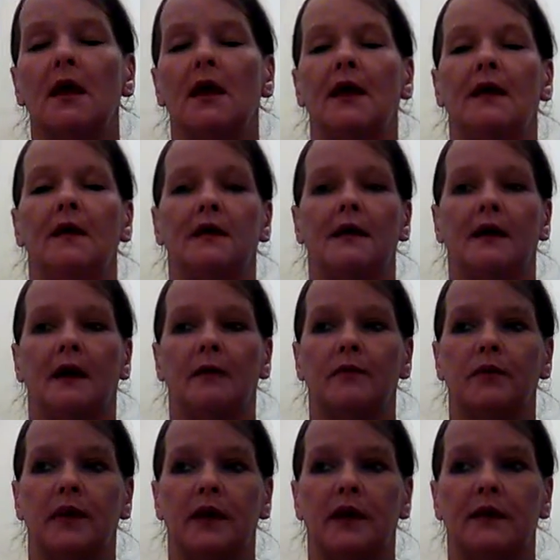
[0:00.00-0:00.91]
ended up
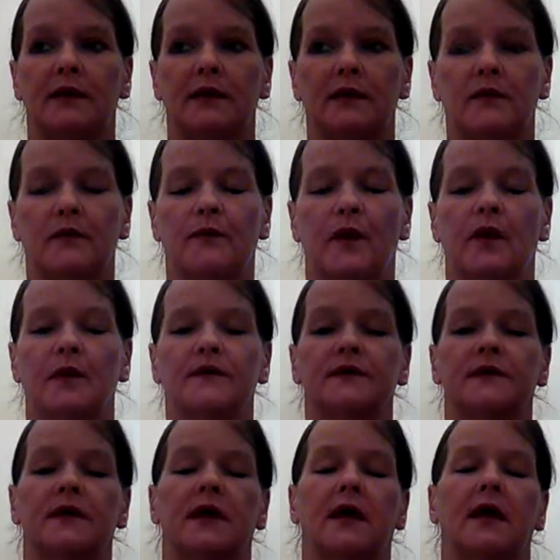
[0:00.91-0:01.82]
getting into
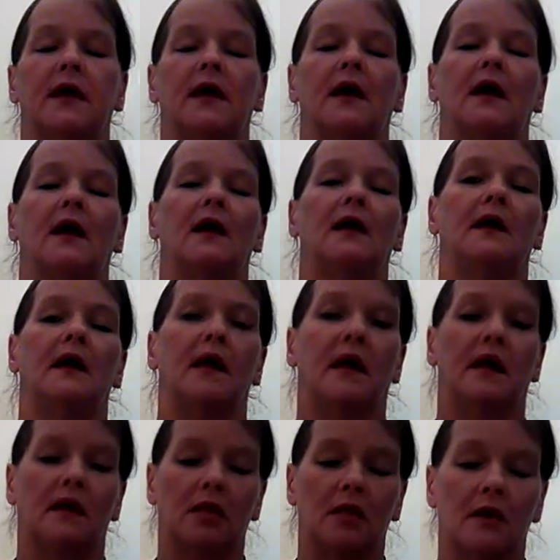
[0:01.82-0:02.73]
foster care,
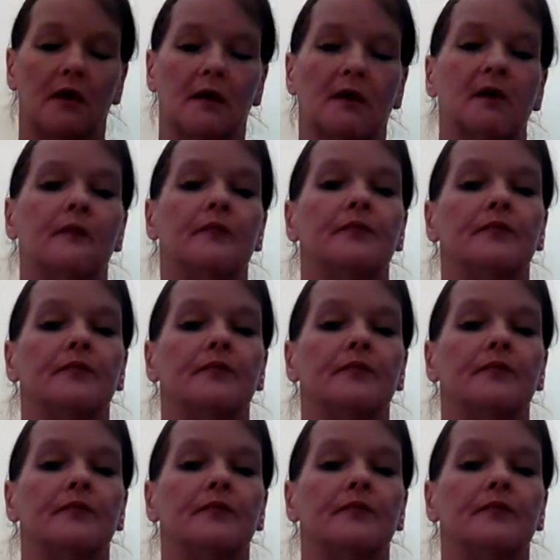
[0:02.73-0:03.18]
and along